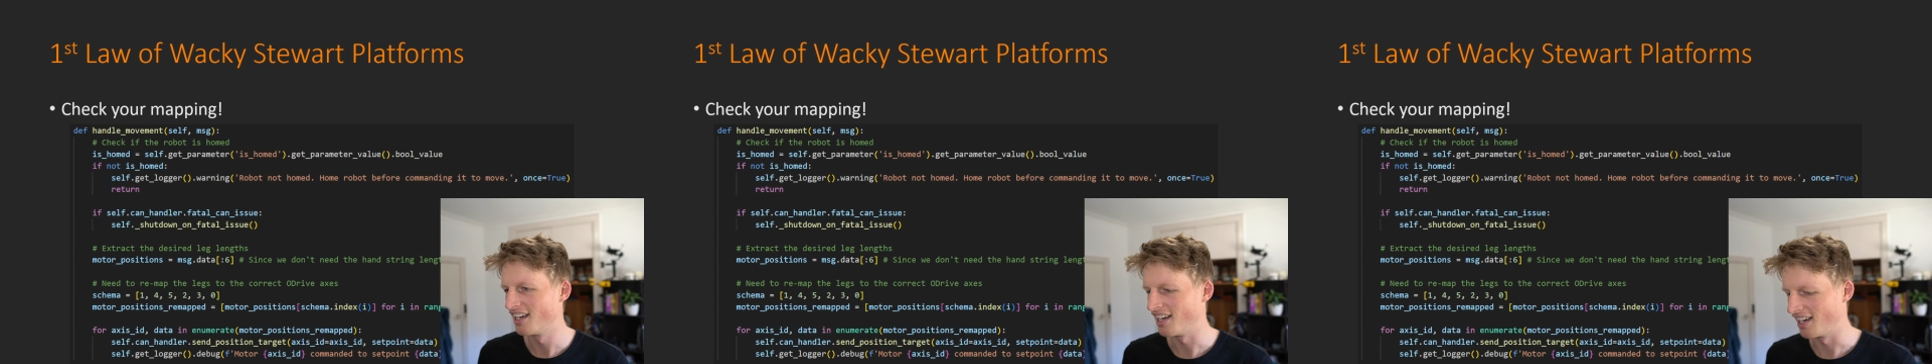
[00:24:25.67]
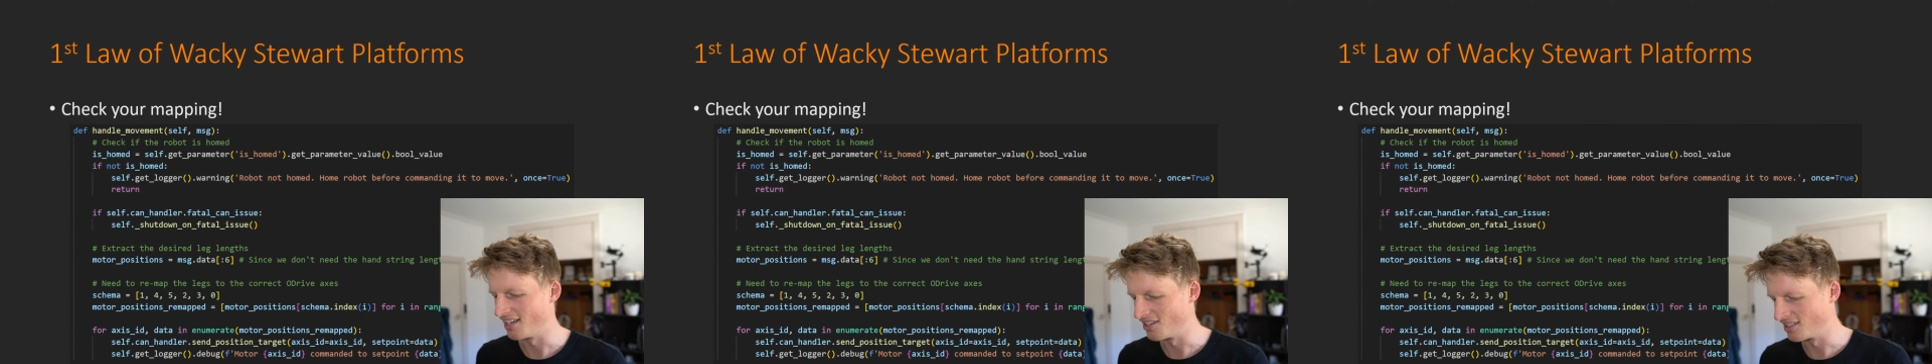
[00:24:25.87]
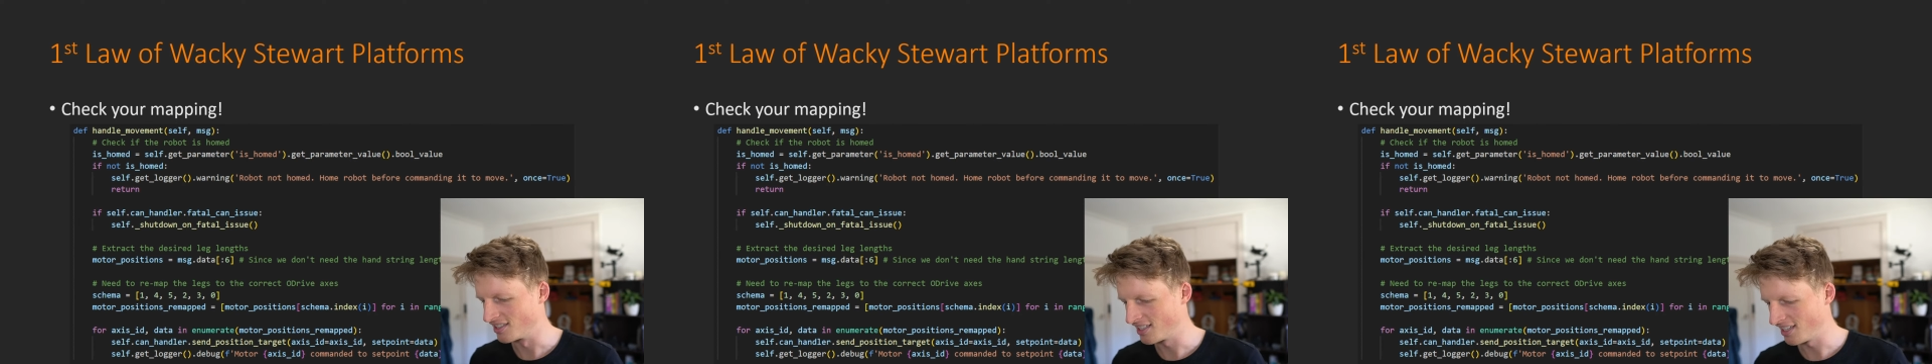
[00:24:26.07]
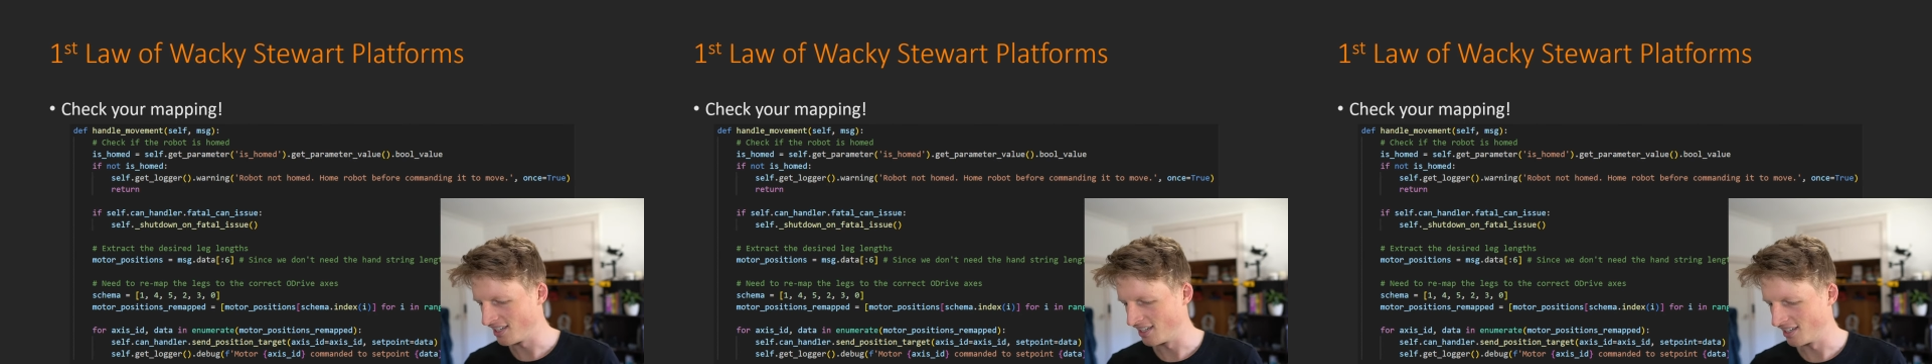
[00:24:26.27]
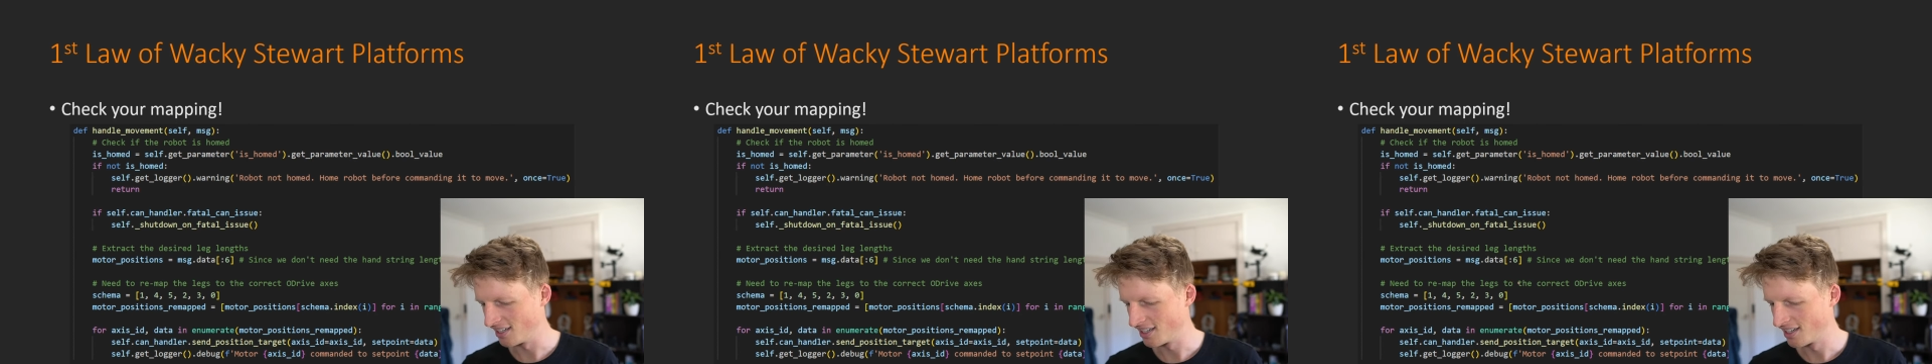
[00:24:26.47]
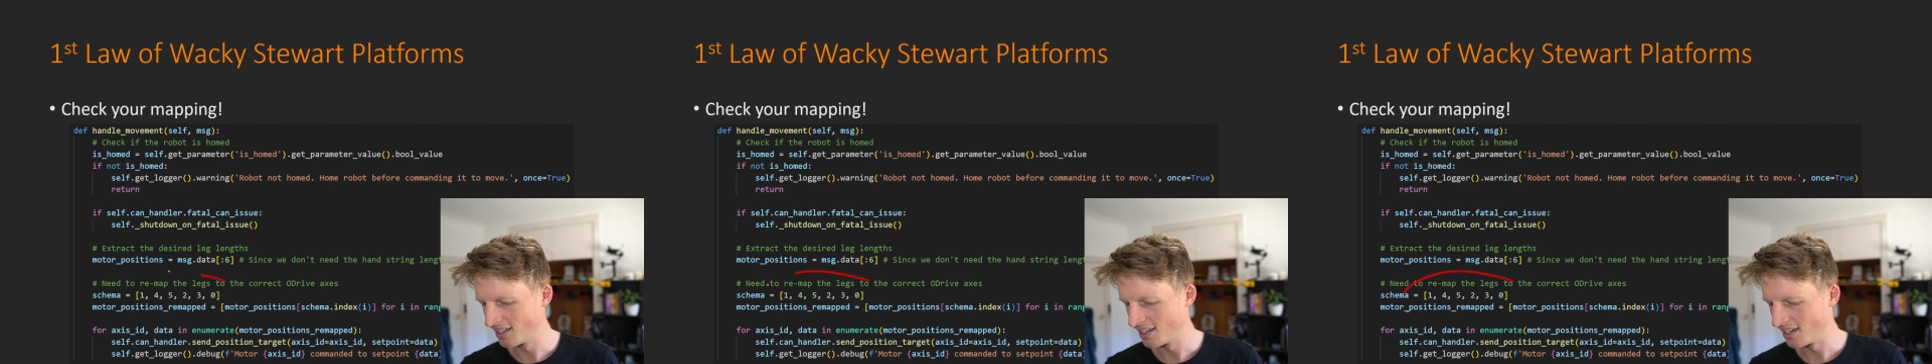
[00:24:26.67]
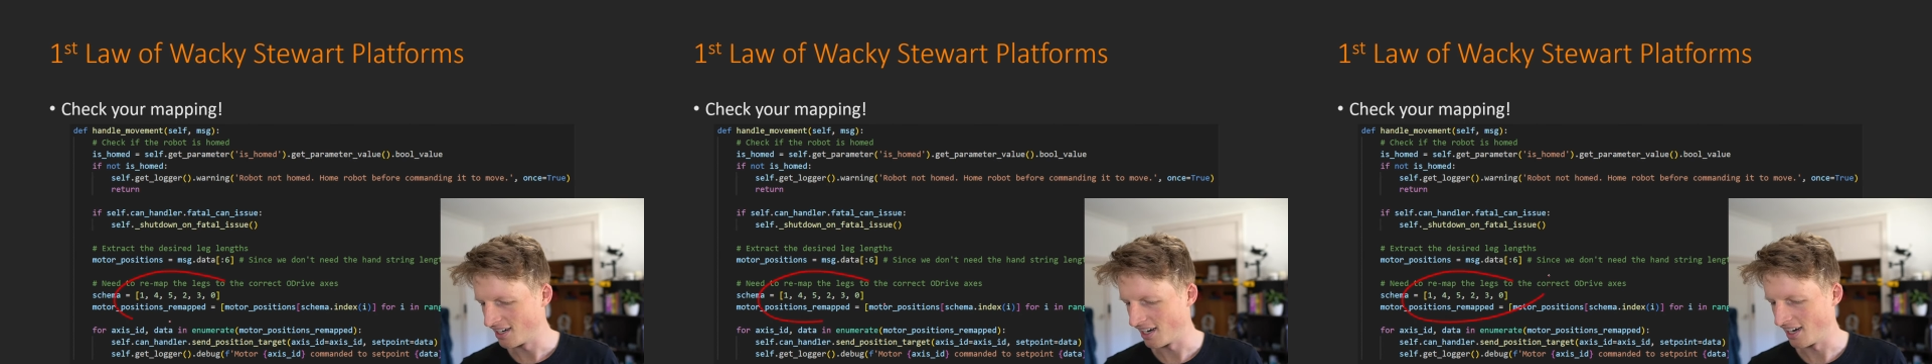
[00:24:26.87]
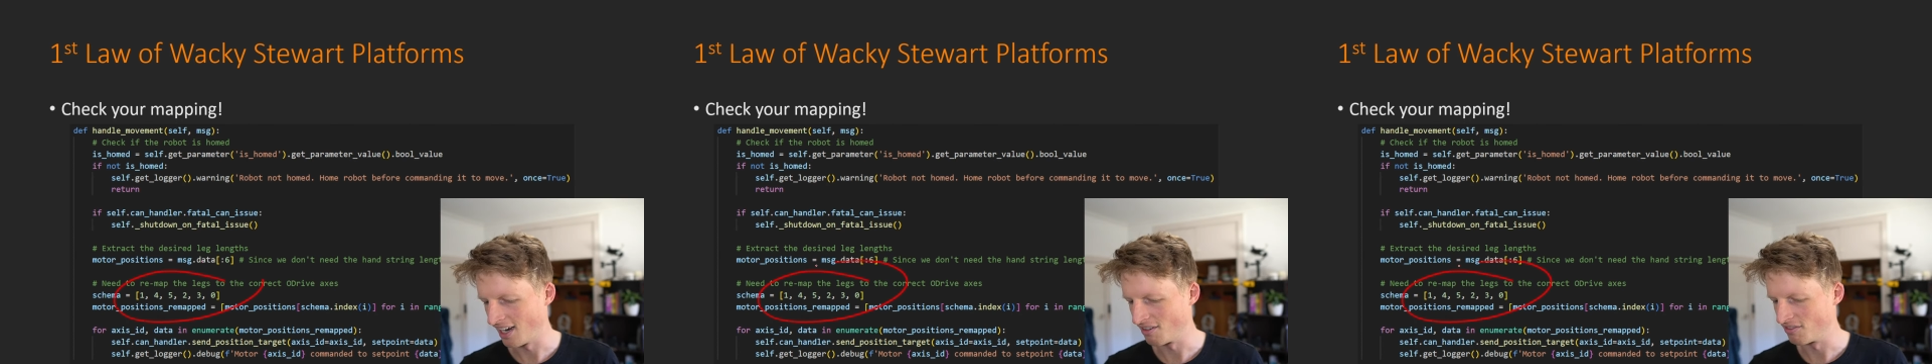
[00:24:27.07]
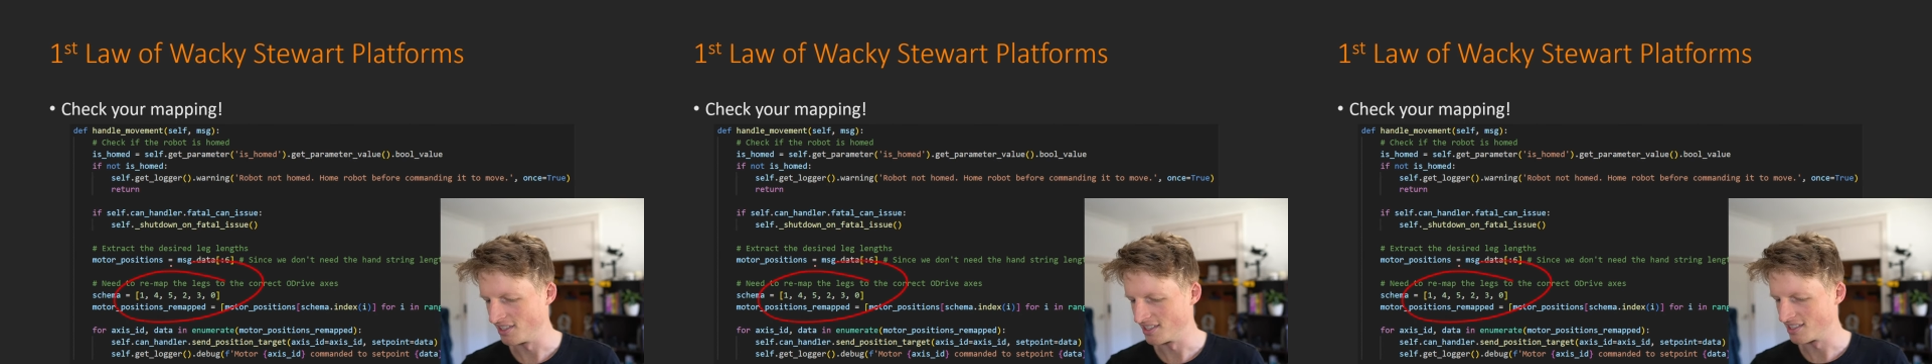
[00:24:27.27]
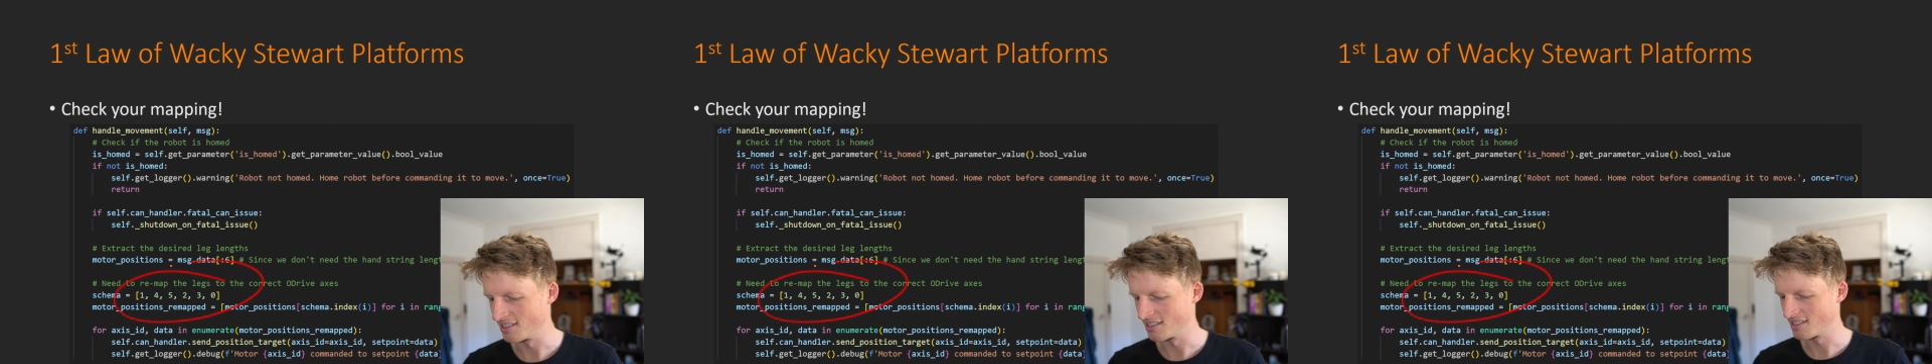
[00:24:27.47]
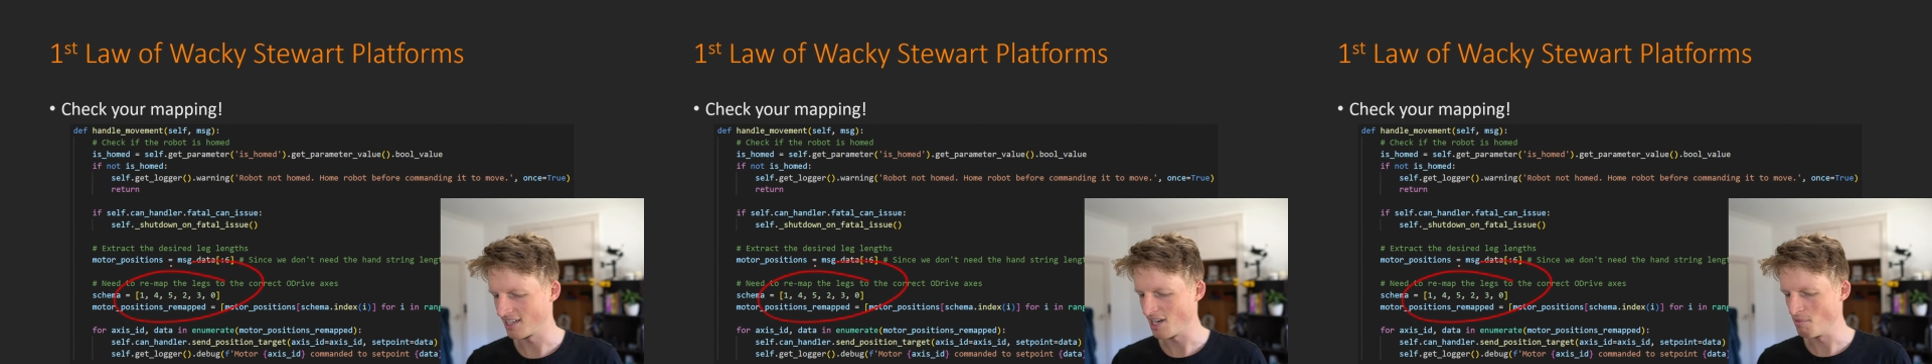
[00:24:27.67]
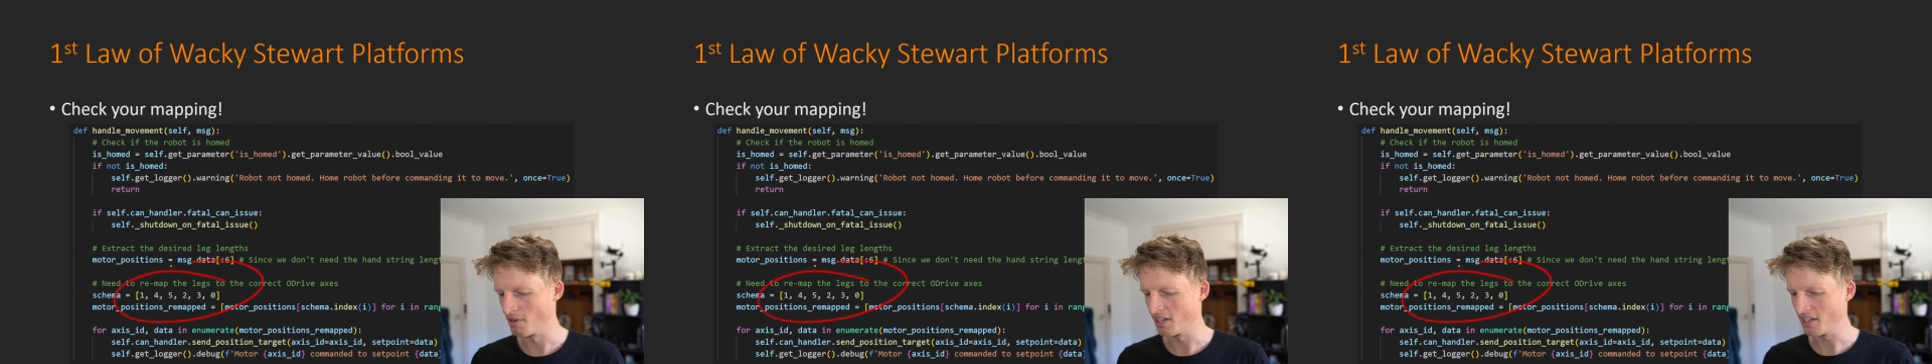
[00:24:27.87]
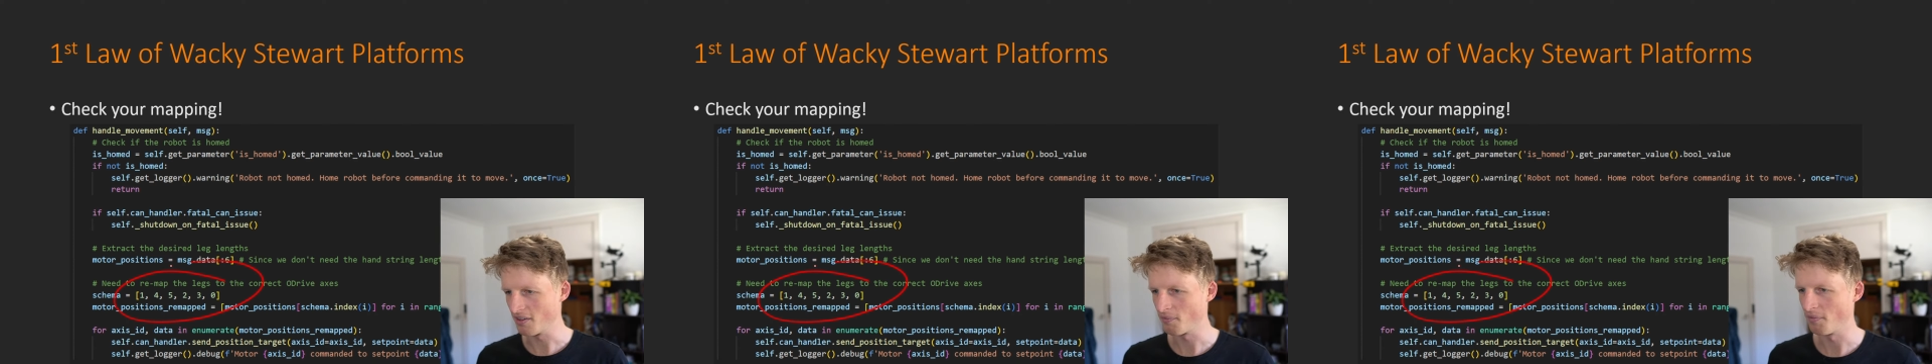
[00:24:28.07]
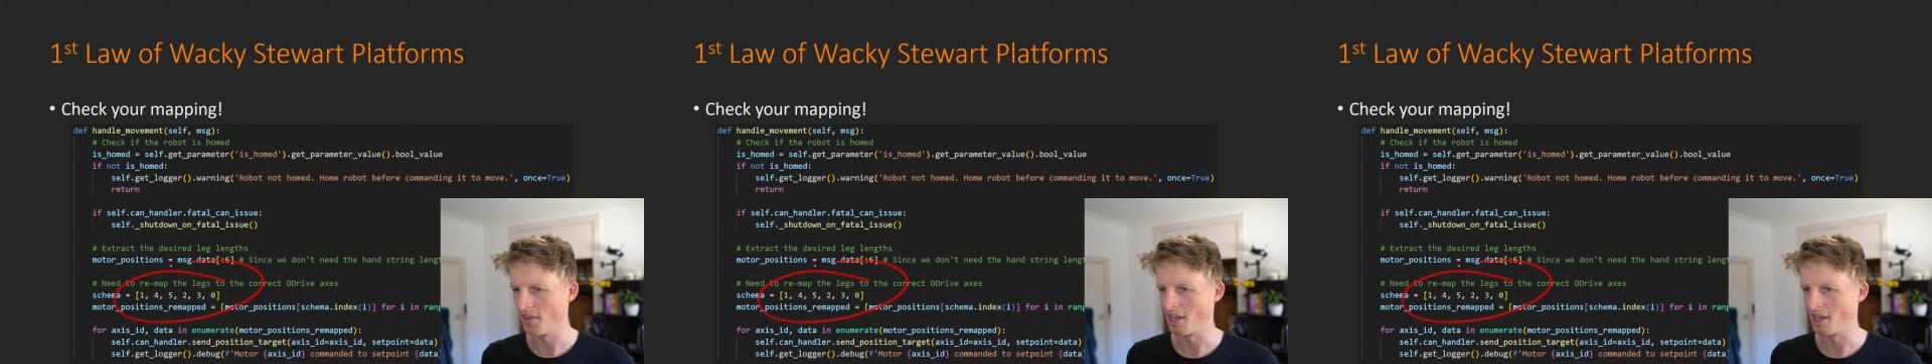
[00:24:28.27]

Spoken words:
And you can see here, I have this schema